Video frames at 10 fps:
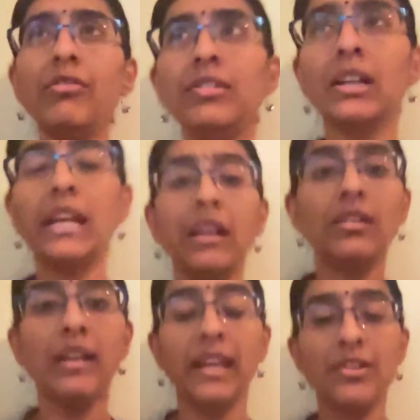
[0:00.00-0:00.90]
the
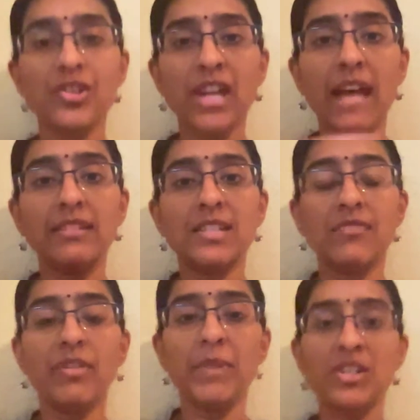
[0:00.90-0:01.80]
kid like shared this
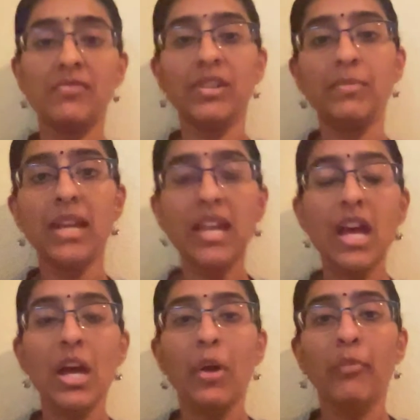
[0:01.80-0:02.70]
information with me,
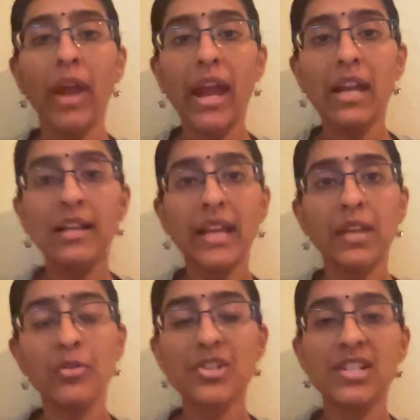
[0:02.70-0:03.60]
where like
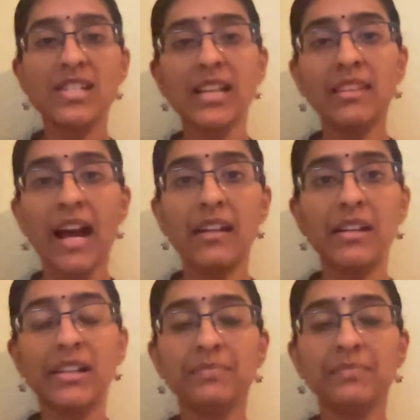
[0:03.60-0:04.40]
she said that